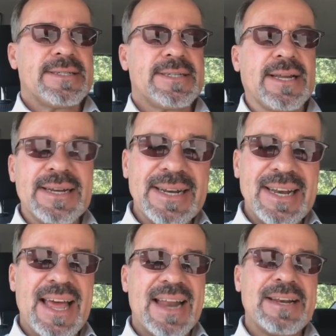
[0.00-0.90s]
to
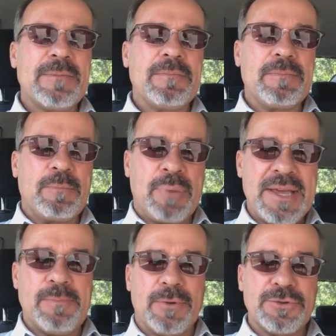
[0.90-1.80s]
let
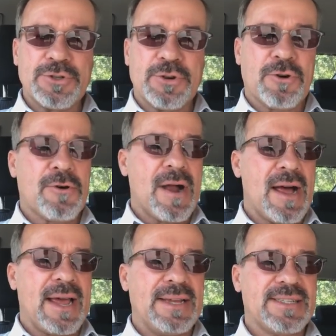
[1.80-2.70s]
people's
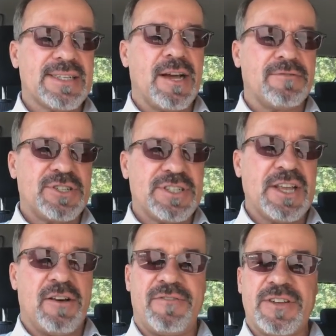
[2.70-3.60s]
cries of
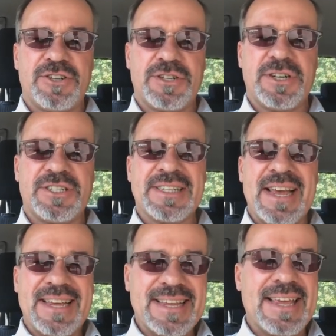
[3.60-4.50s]
selfishness
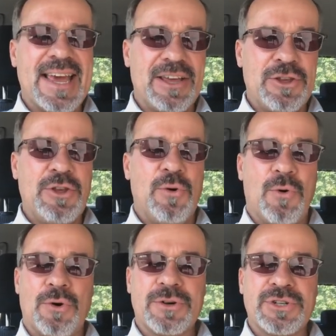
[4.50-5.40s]
get
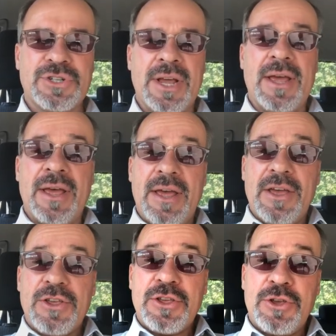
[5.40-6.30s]
yours,
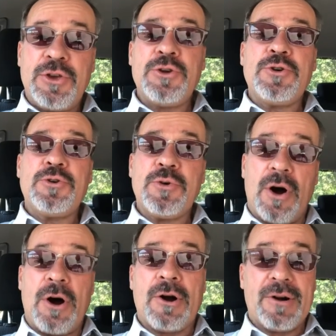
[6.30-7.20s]
you
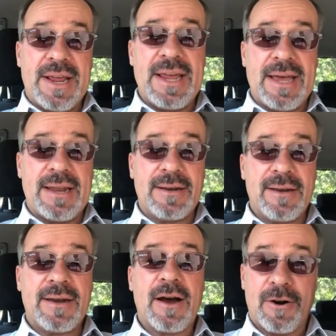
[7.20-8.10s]
are in.
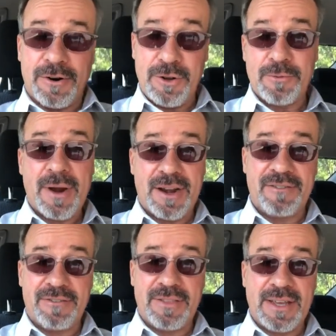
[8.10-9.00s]
Now, are you ready
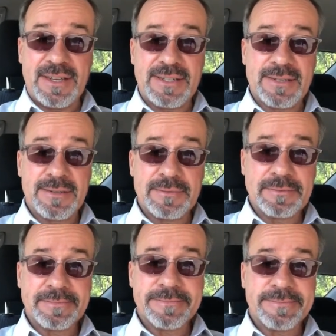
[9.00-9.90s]
for this?
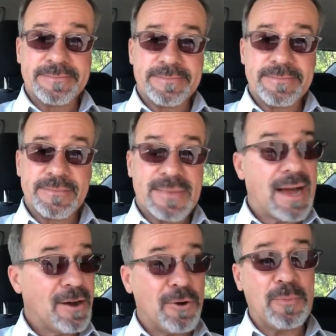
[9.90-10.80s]

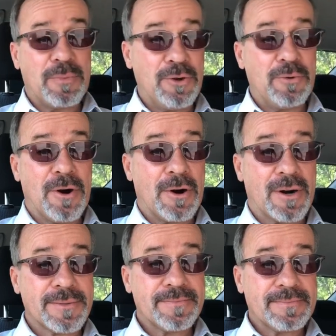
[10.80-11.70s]
I hope you are.